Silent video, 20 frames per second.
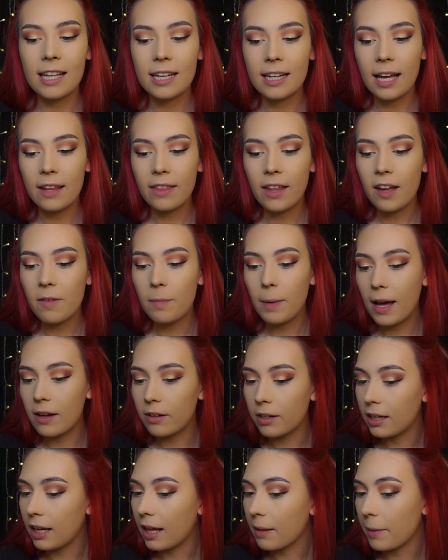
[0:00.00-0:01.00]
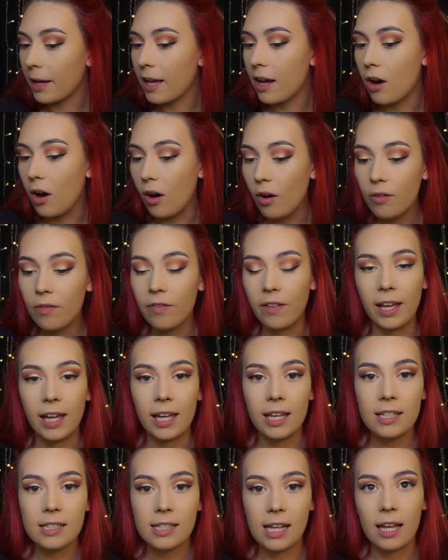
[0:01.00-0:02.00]
now that I've powdered like my whole
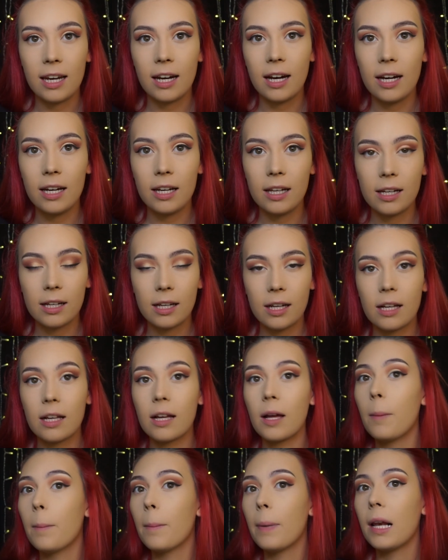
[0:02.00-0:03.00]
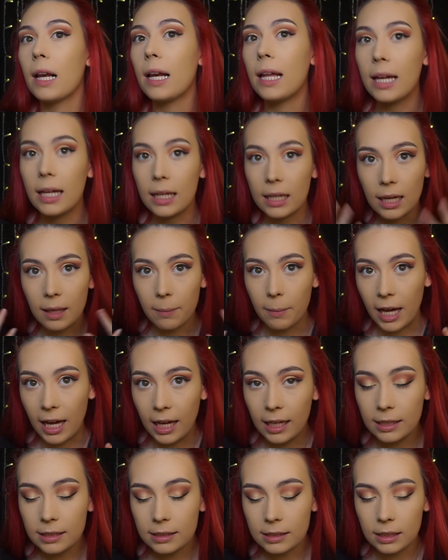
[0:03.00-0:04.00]
face and I look completely
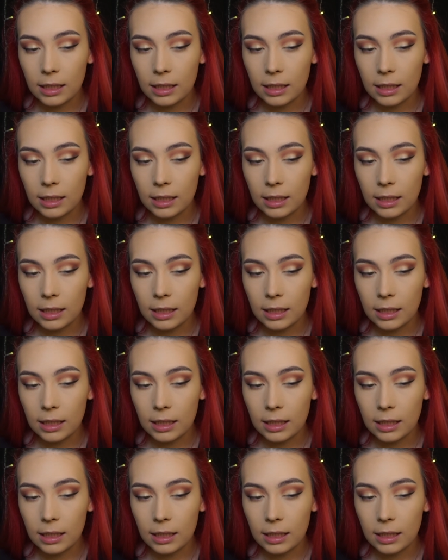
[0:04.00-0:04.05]
matte